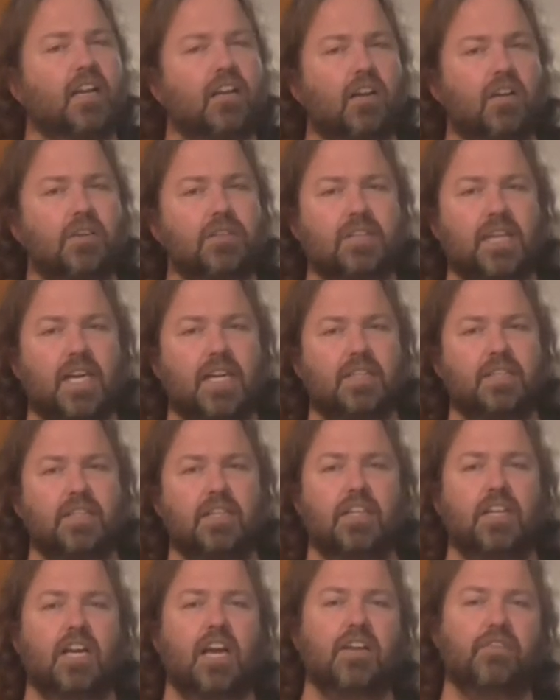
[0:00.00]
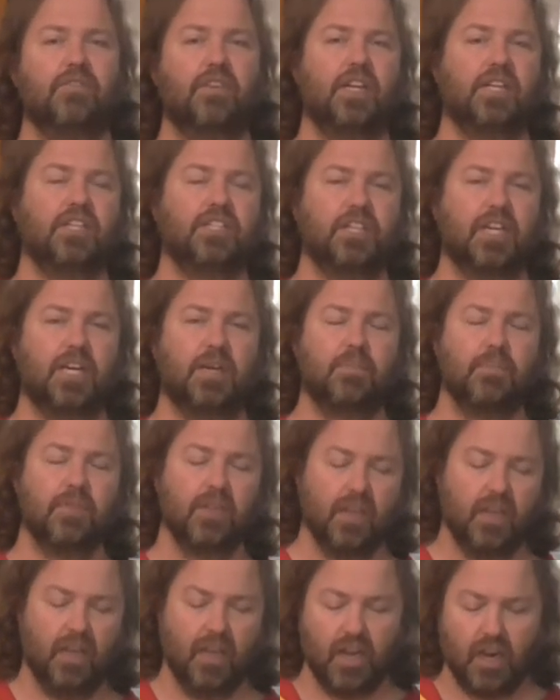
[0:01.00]
Anglo-Saxon adventure.
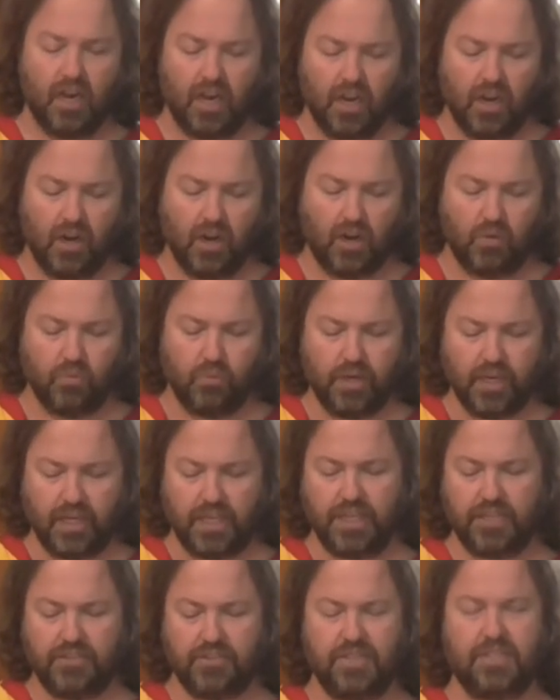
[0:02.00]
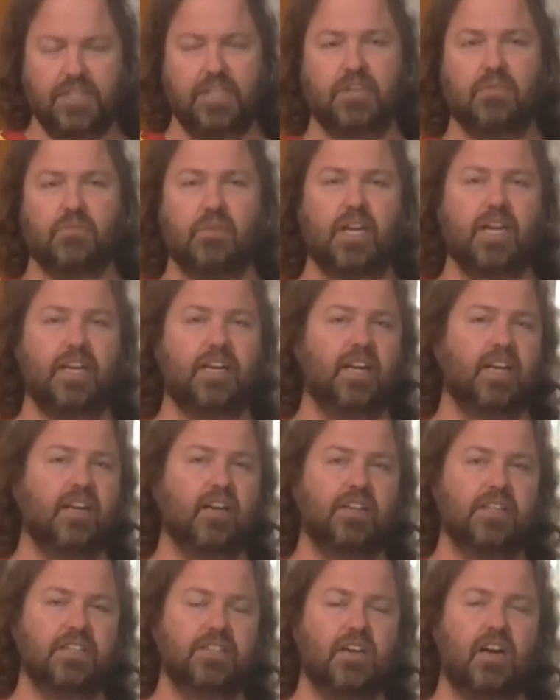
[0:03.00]
A really interesting read,
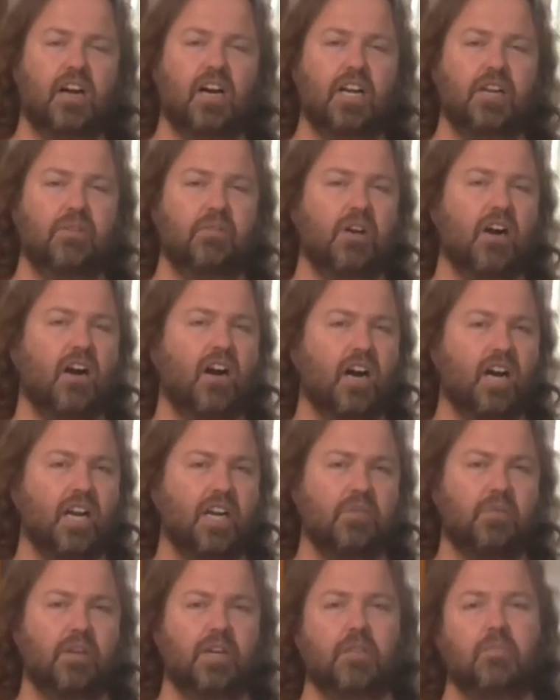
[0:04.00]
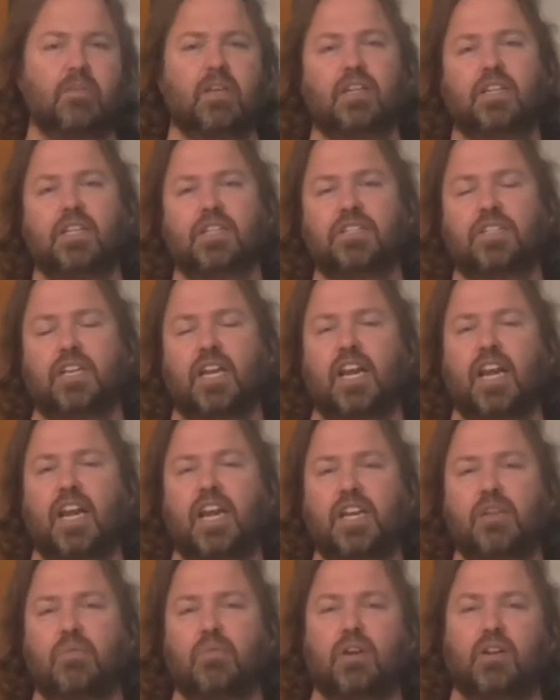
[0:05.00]
and I just highly recommend this to
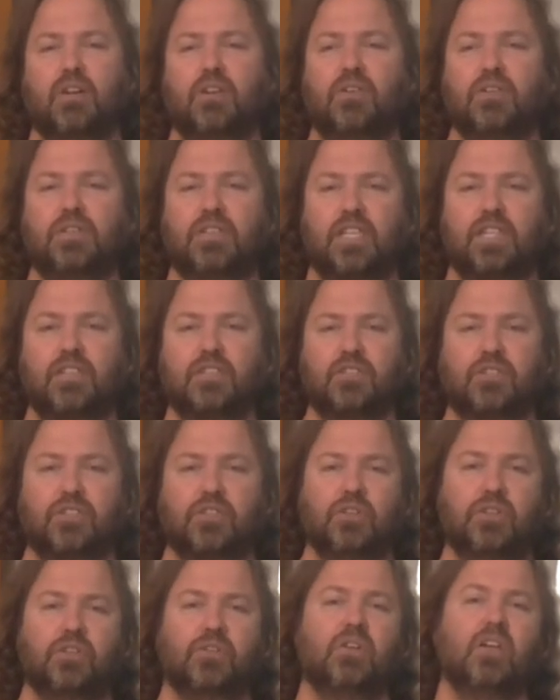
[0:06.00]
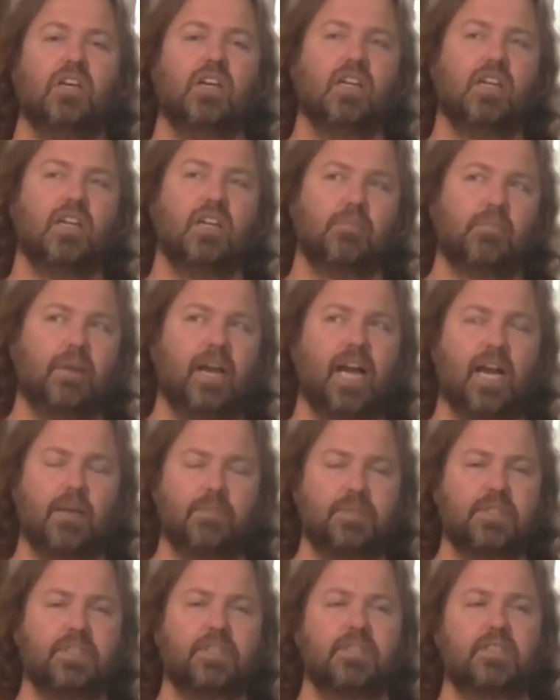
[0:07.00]
anyone who's into
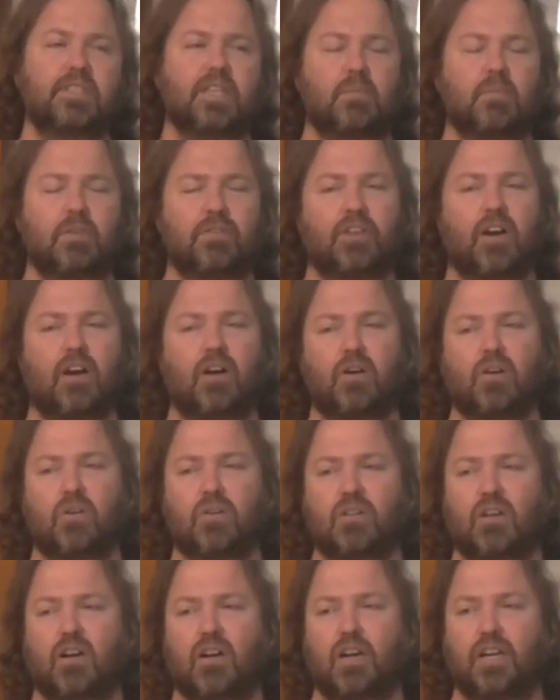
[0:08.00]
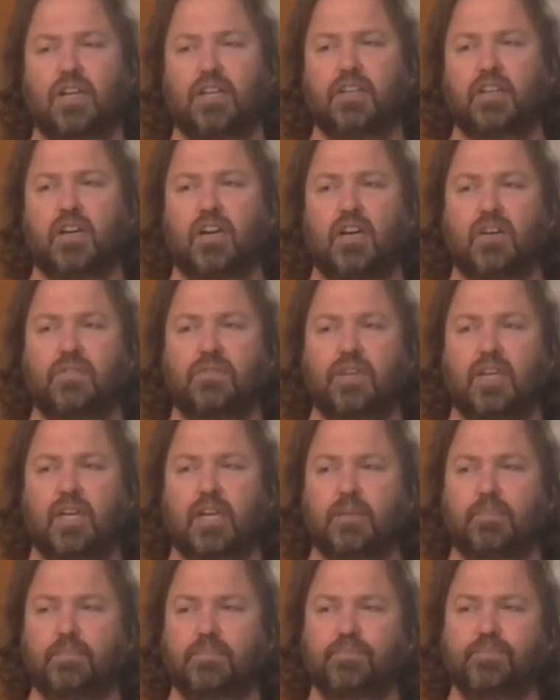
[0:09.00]
perhaps some of the whole kind
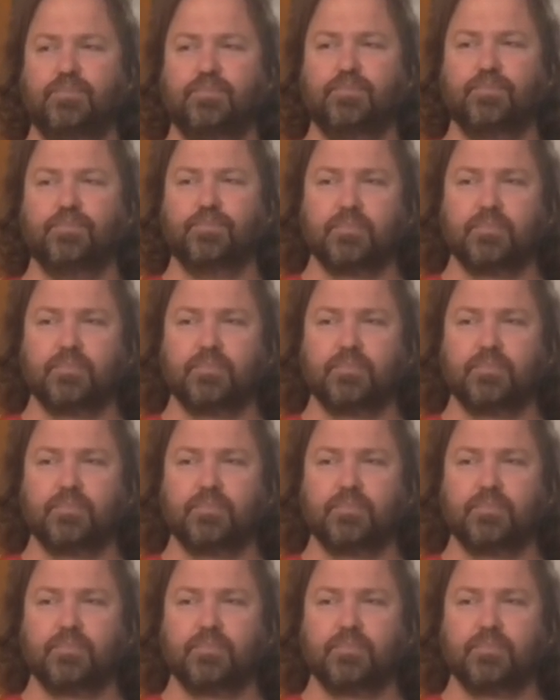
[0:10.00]
of